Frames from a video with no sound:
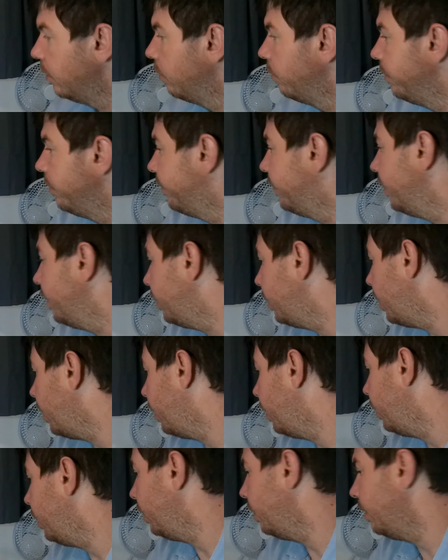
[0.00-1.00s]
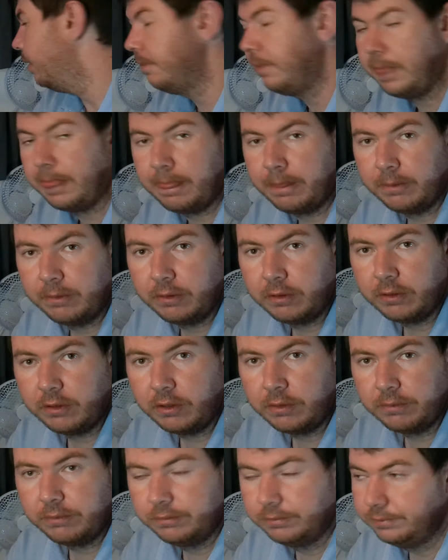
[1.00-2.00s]
we did a
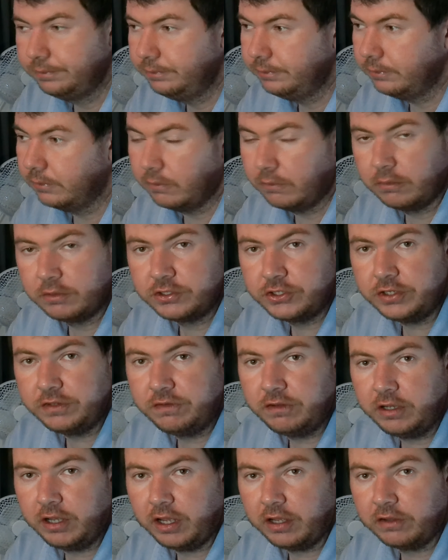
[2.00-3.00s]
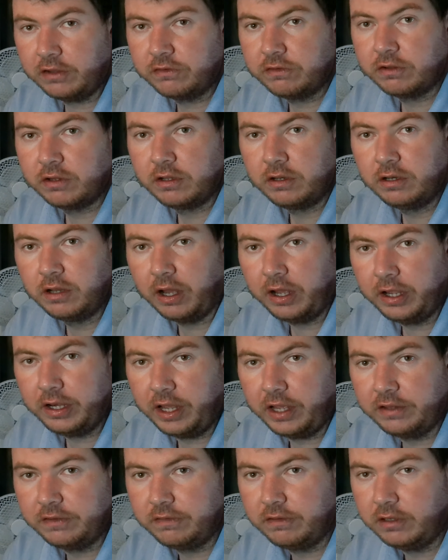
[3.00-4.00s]
GTX
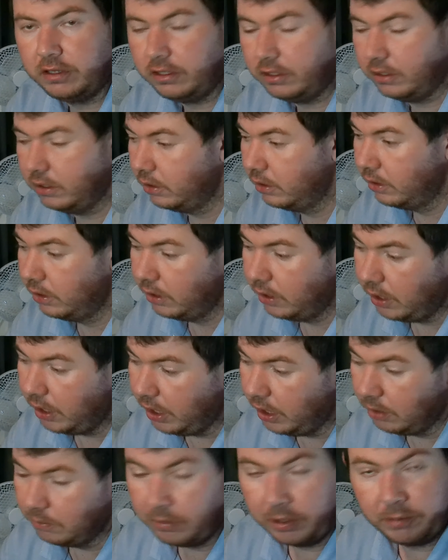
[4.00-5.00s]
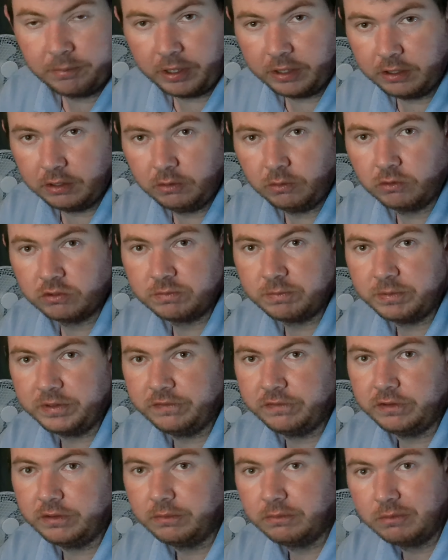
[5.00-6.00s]
980 in my brother-in-law's
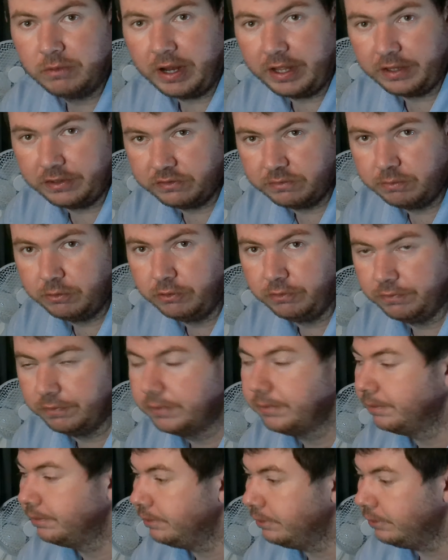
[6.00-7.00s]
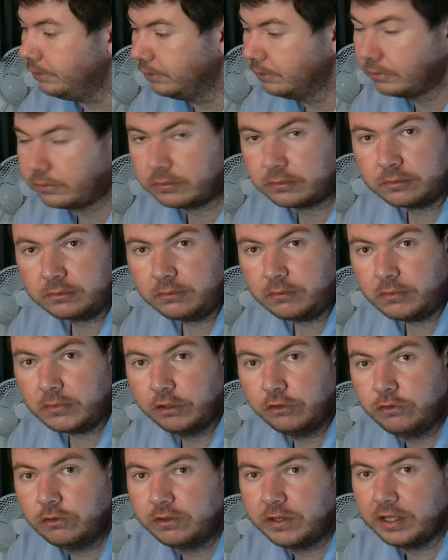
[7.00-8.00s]
PC. Ran smooth.
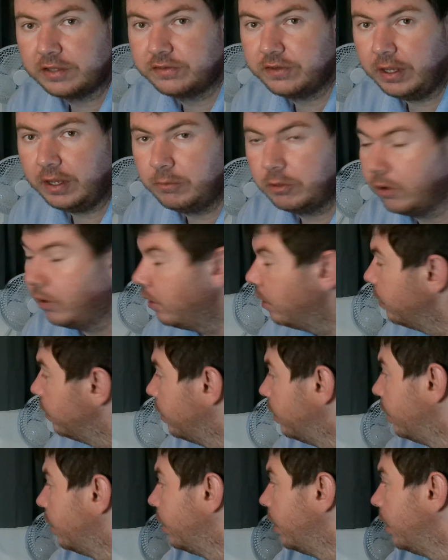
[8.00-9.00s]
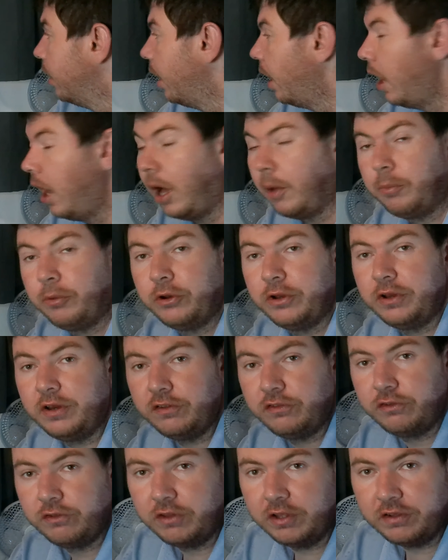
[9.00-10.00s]
Took that same card, I put it
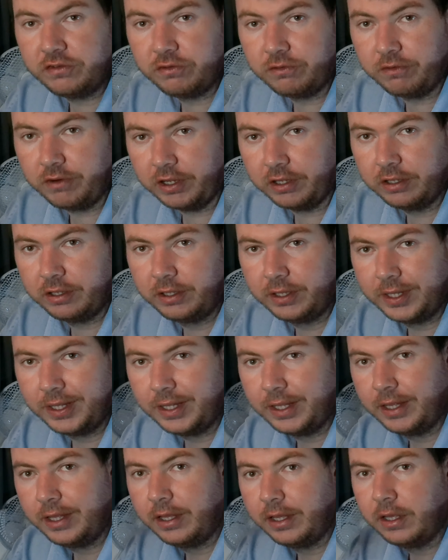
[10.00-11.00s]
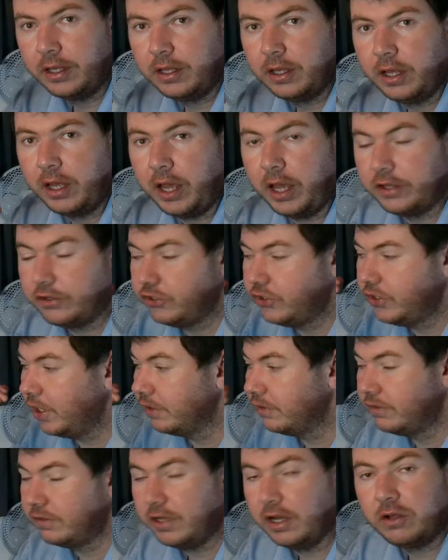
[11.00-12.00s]
into this rig. It
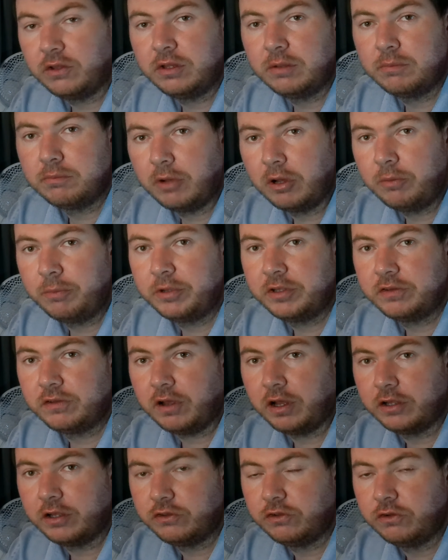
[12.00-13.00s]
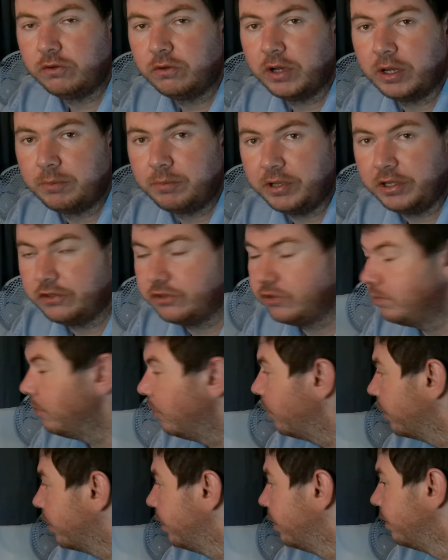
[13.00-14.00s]
shuts down the moment I do a
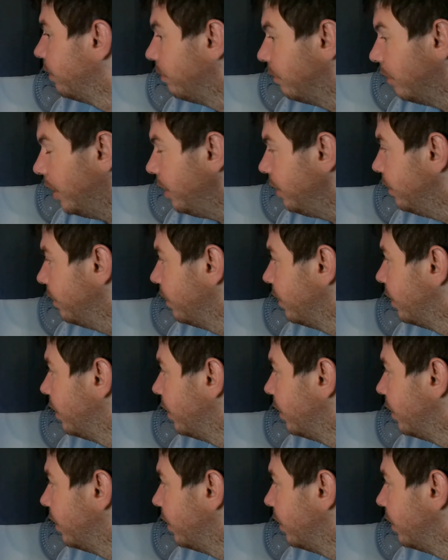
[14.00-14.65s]
benchmark, right?